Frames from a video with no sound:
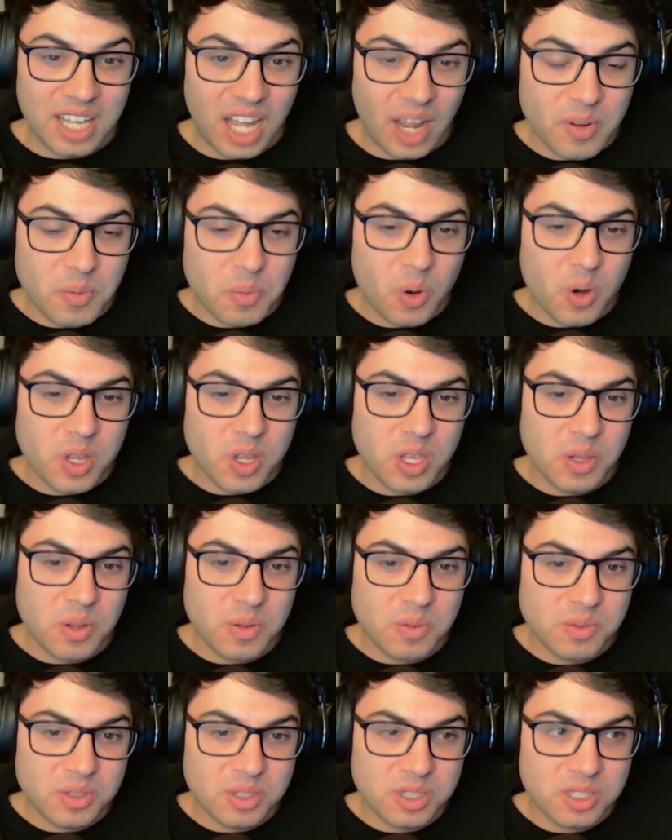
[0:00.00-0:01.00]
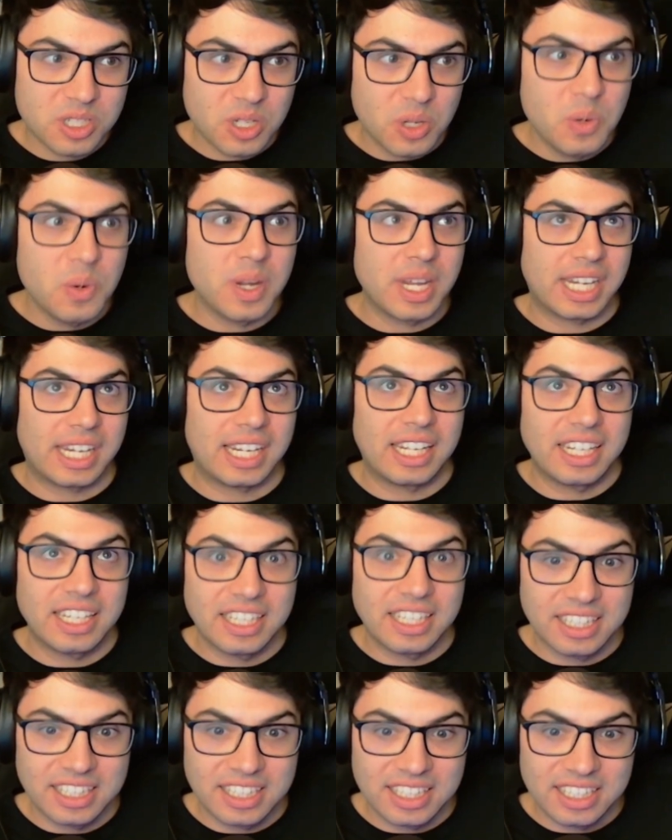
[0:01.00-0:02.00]
I mean, what are you doing
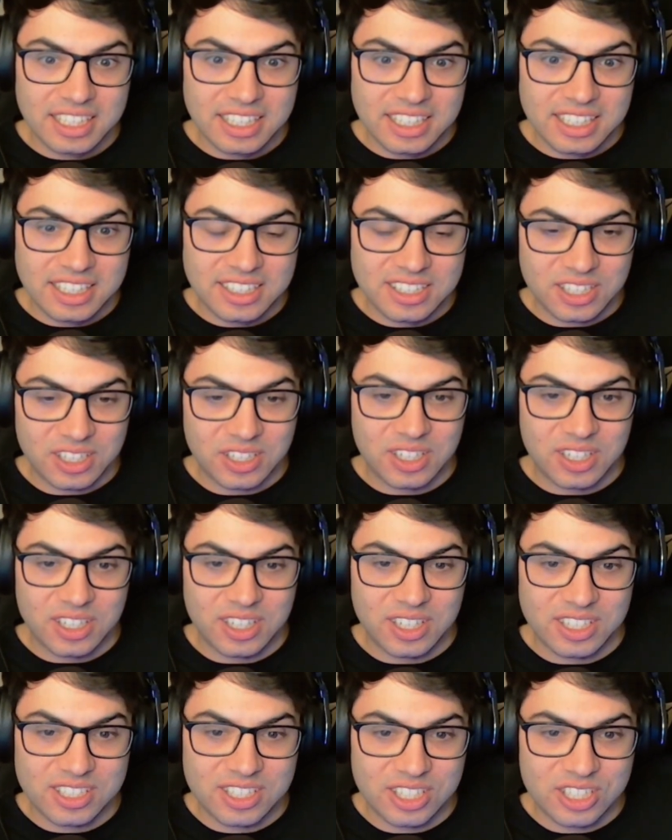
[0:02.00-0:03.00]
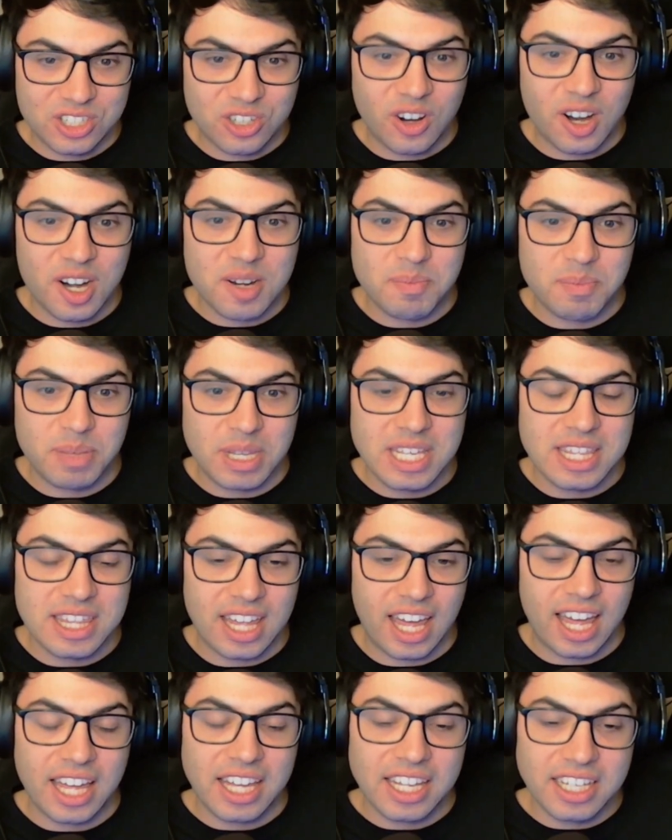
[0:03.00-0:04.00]
to try and beat
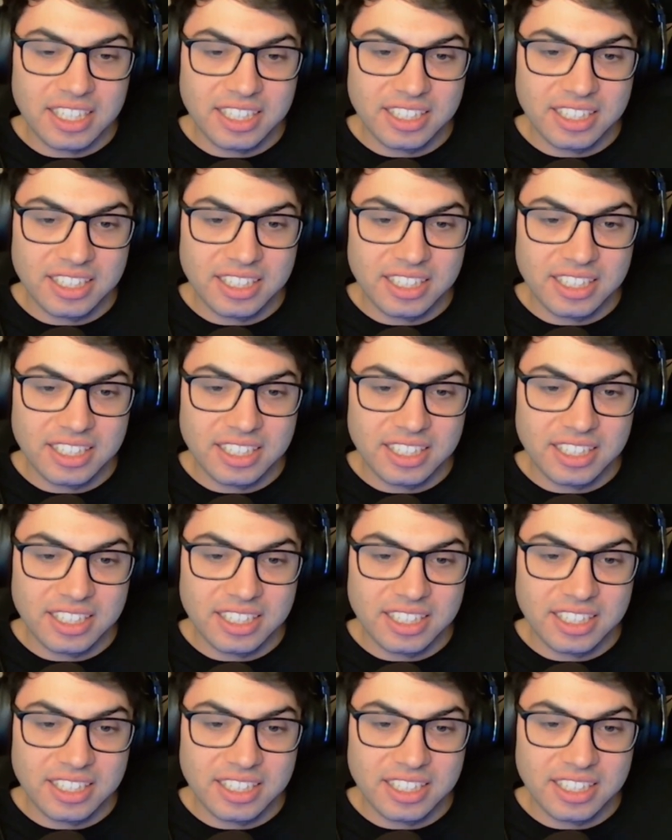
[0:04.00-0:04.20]
that?